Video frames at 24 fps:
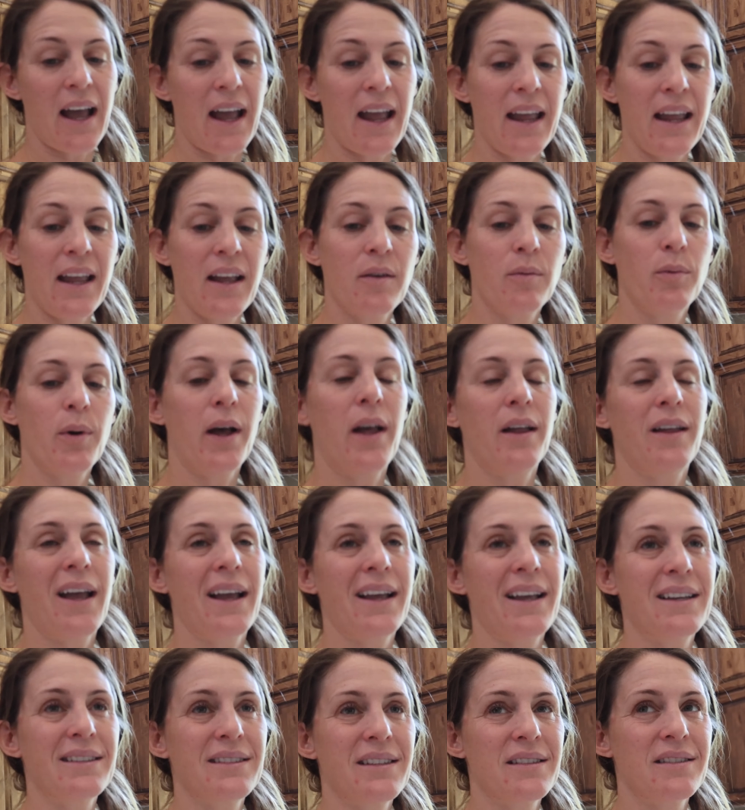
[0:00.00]

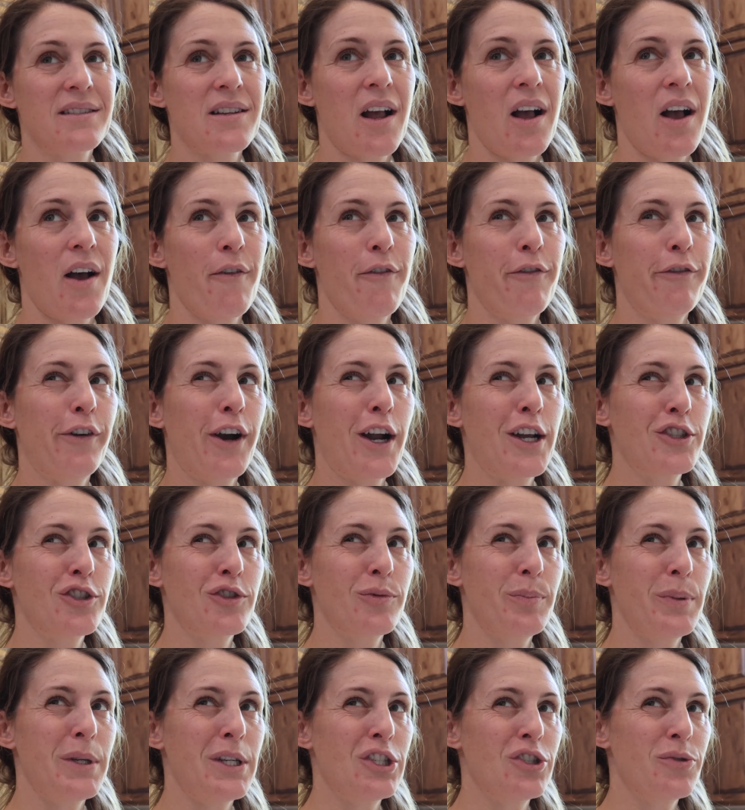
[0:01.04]
I guess it's not a
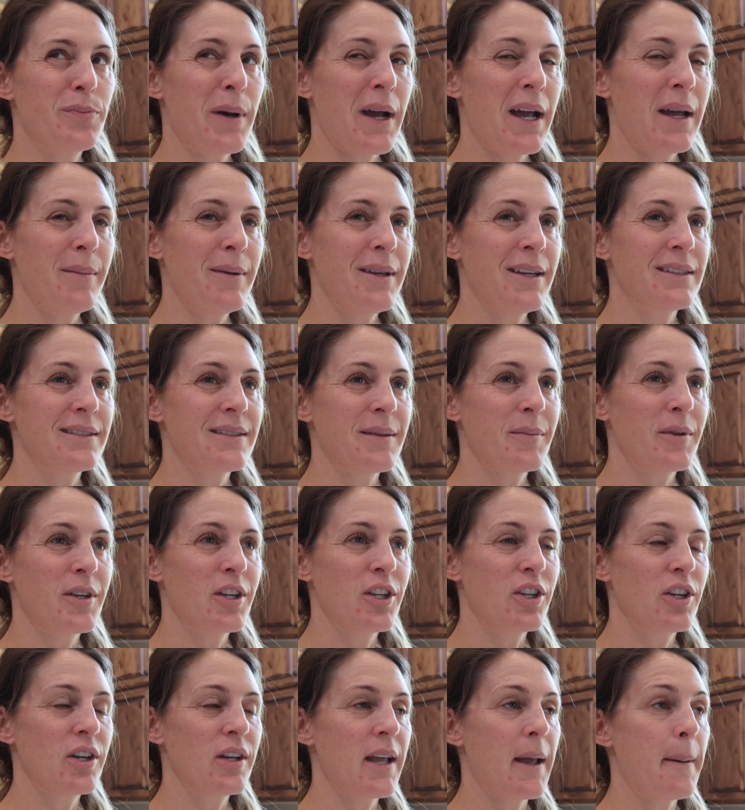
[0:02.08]
fresh peach pie because I'm
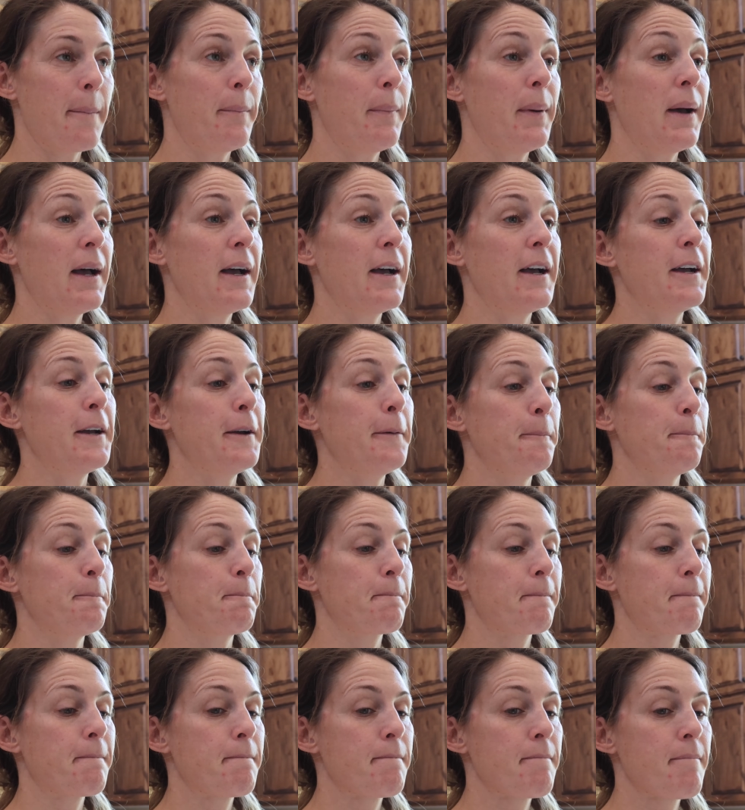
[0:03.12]
gonna cook it, but
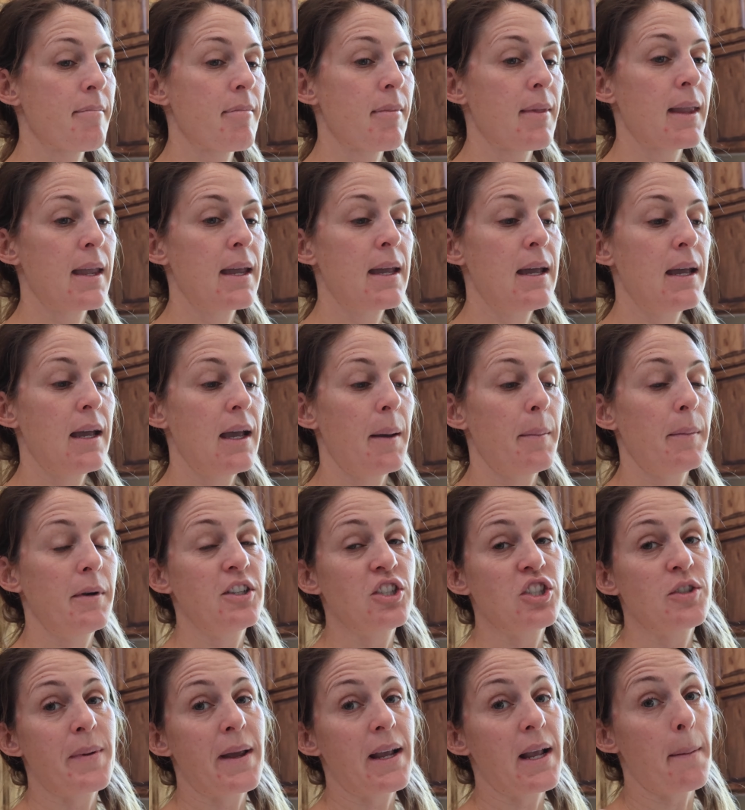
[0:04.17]
I'm
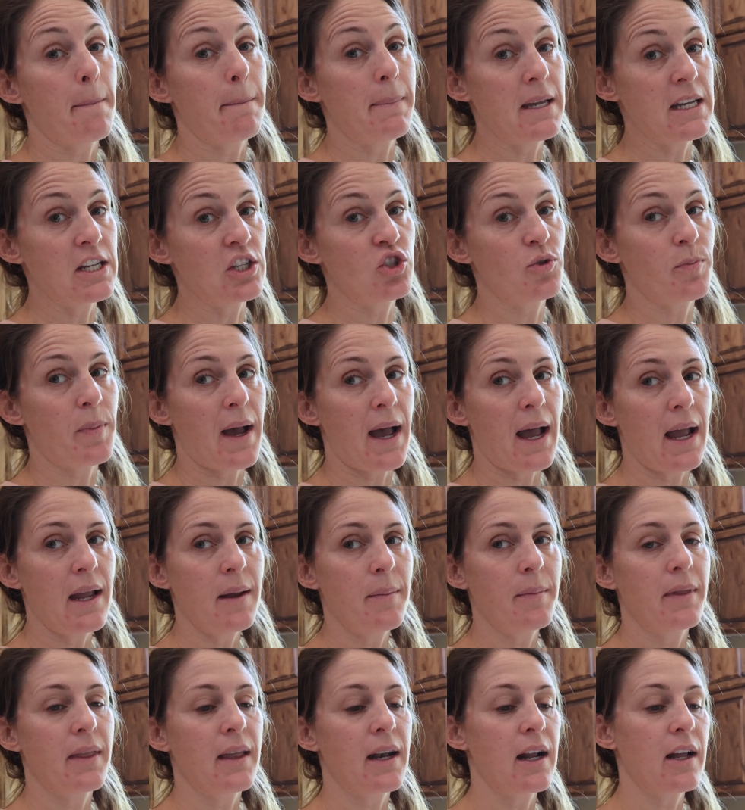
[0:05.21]
gonna just make a peach
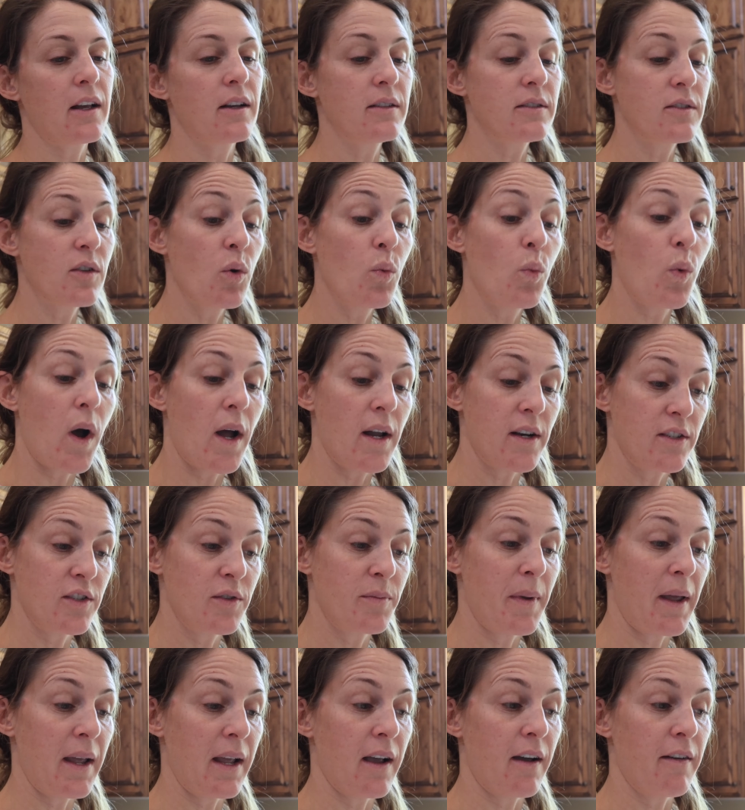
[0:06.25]
pie, but then I also want
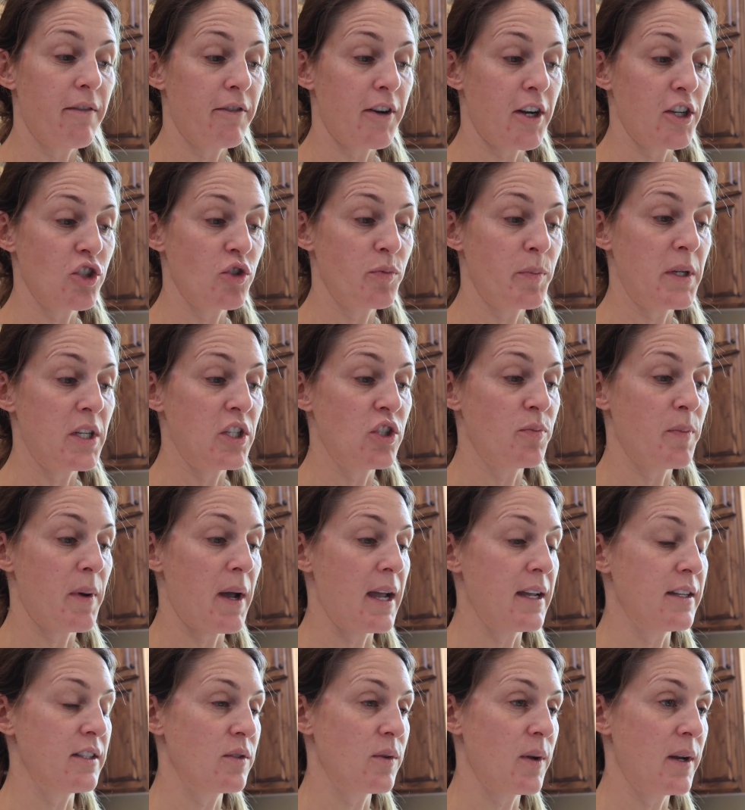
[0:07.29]
to make a fresh peach
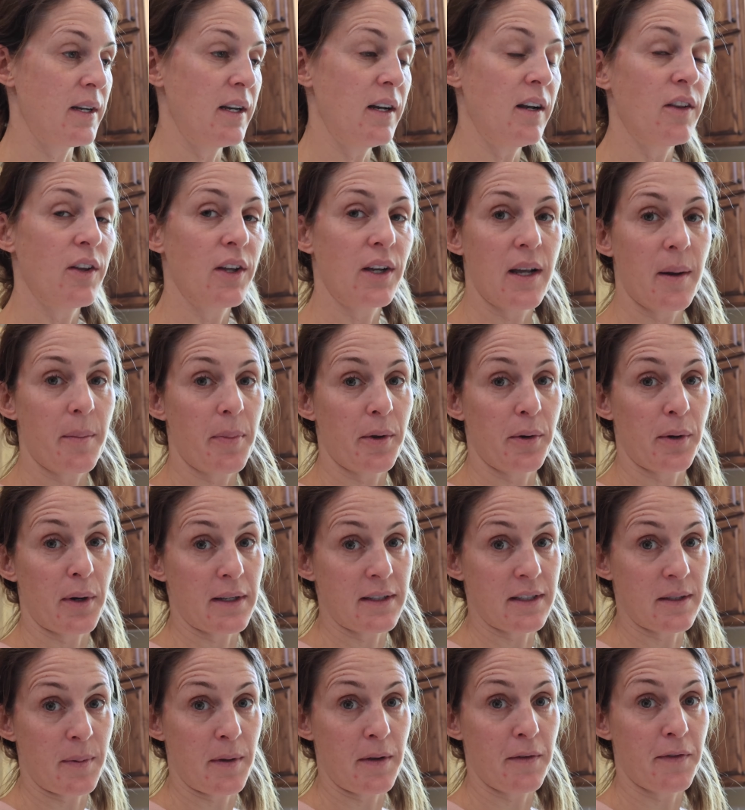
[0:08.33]
pie, so I need to look up the
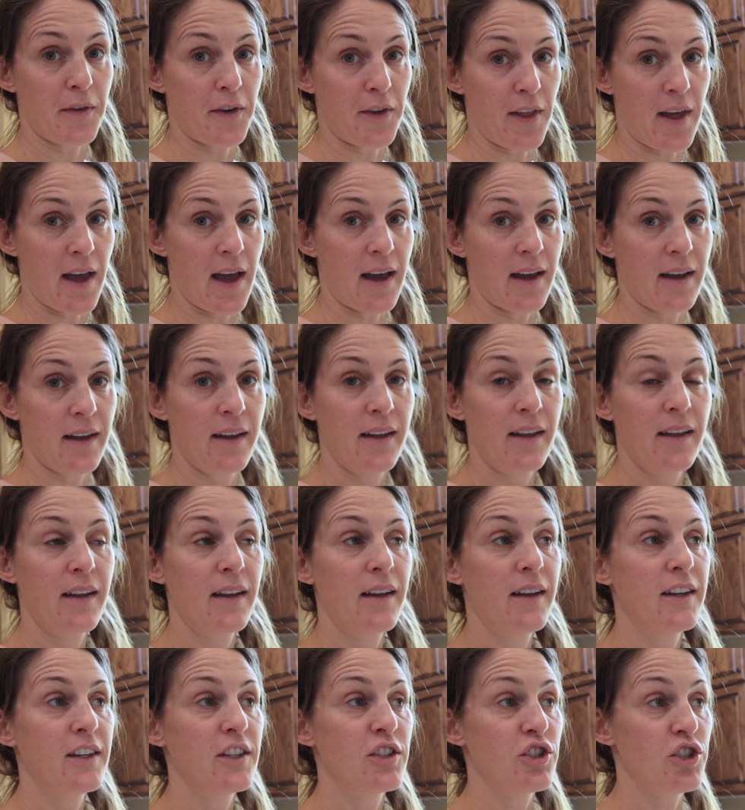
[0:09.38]
recipe for that
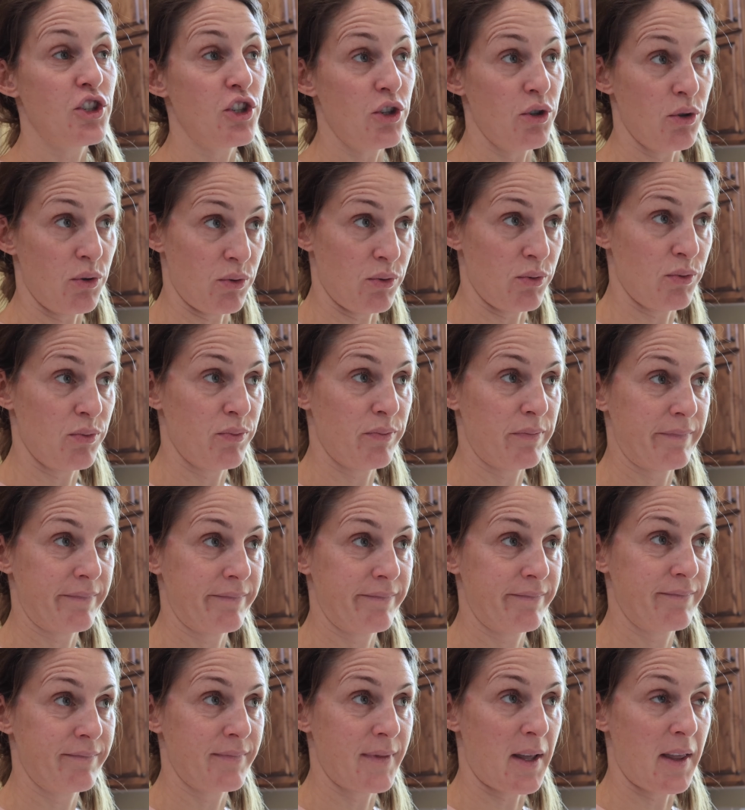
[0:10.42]
too.
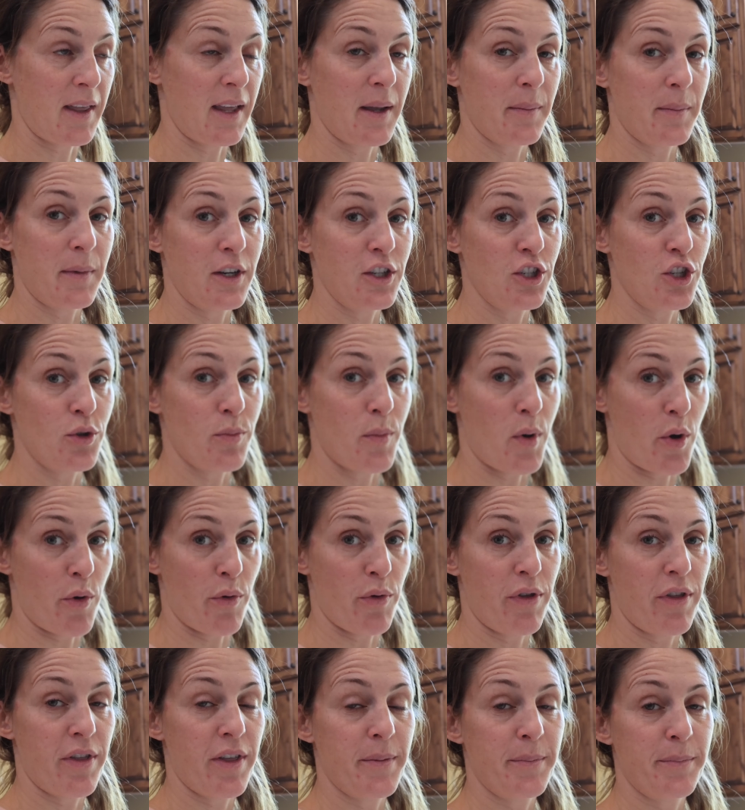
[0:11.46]
I think I'm gonna do
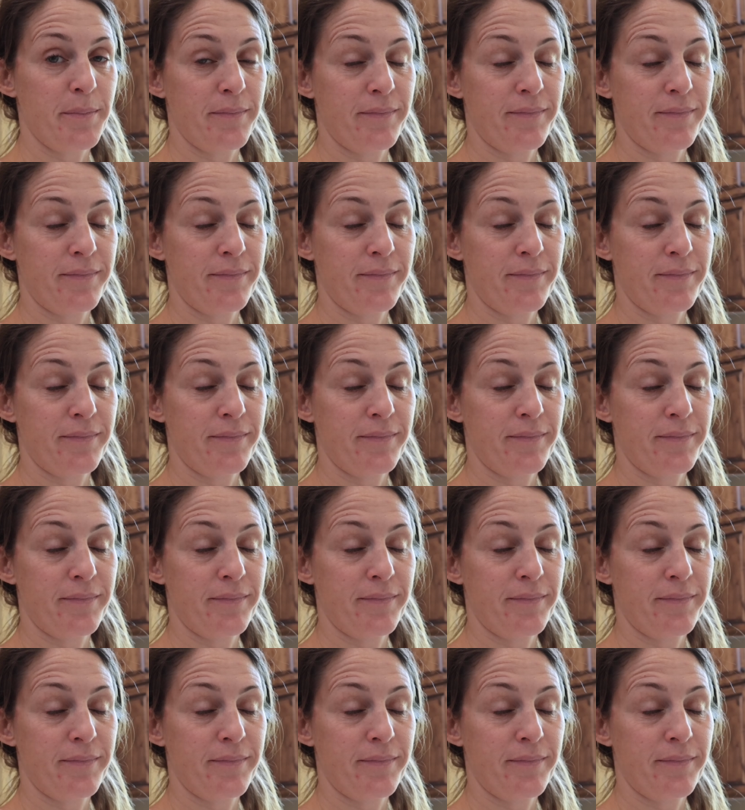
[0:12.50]
both.